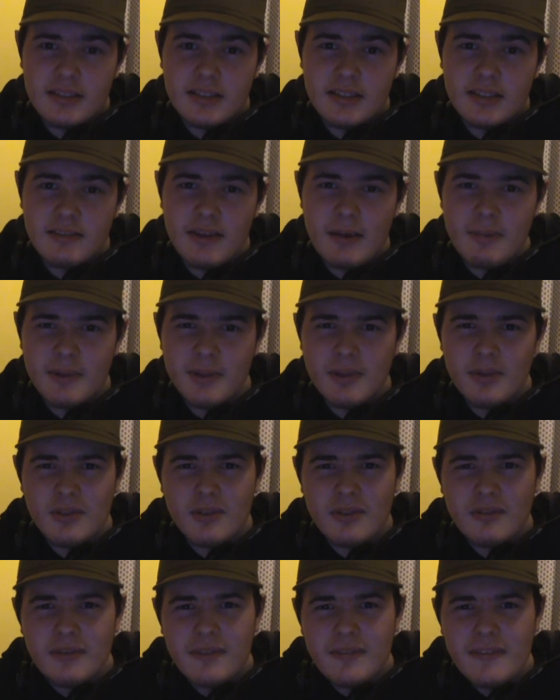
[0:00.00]
have I been going
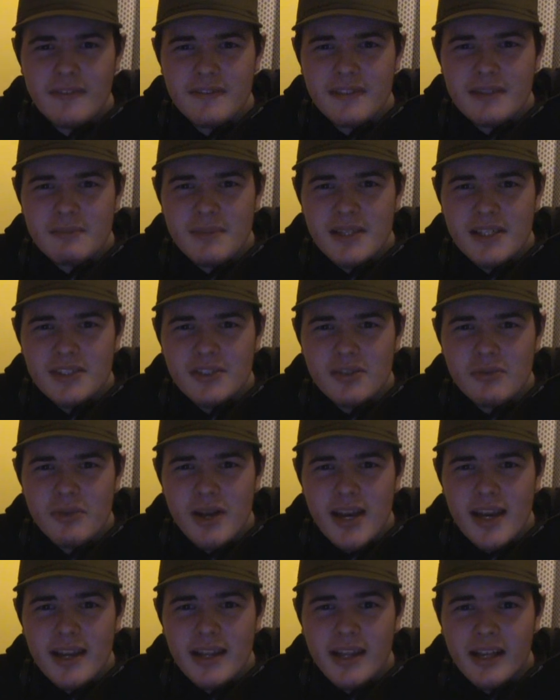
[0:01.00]
on for 15 minutes
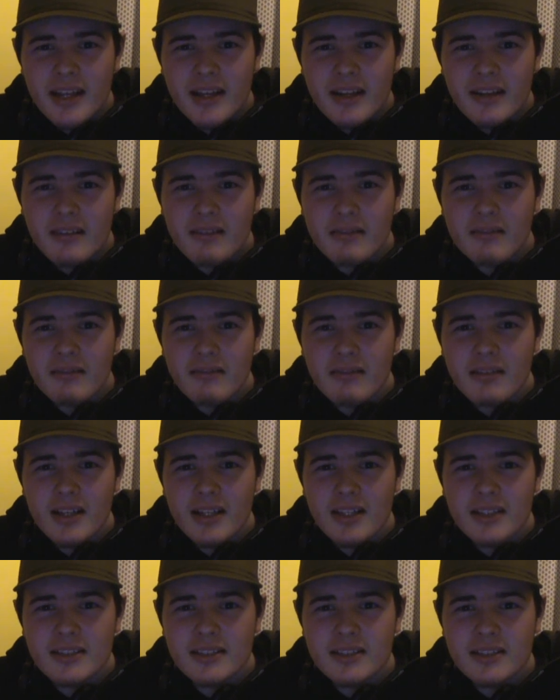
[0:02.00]
already?
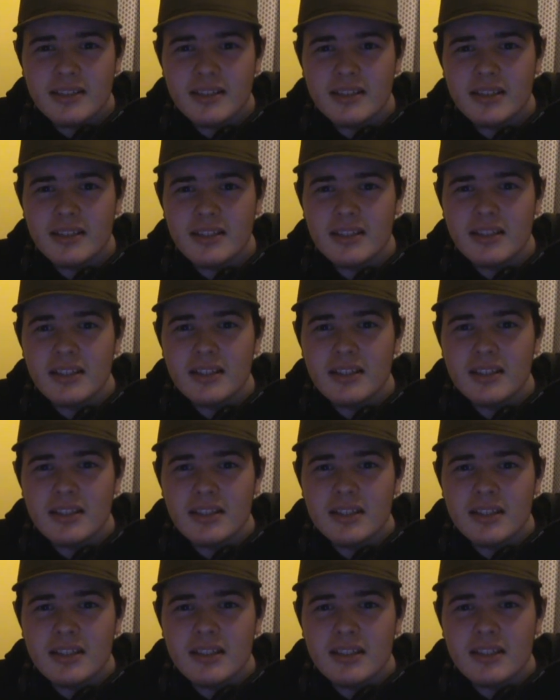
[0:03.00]
Christ.
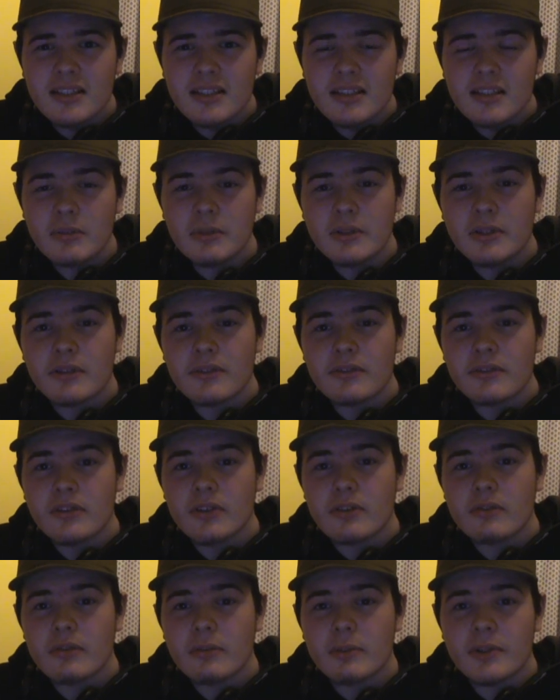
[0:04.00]
Oh wait, no, I've still
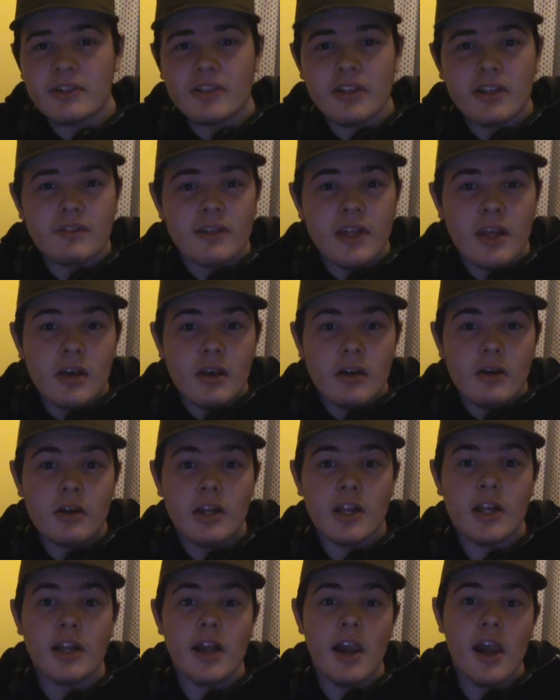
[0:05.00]
got 4 minutes left.
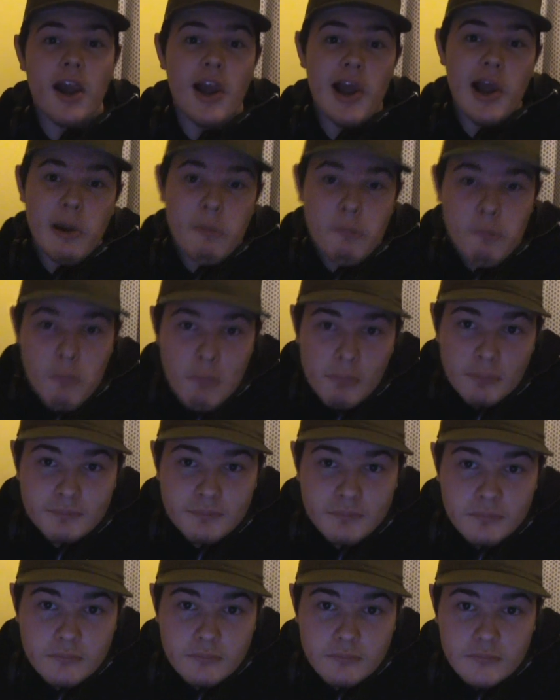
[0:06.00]
Okay,
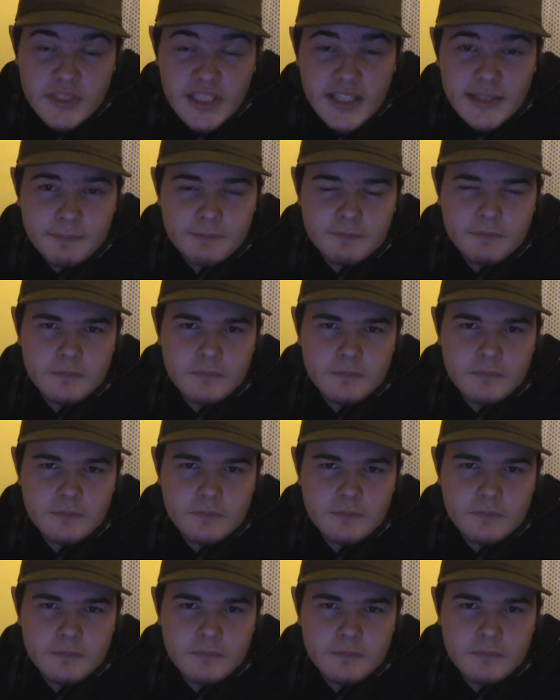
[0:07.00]
yeah.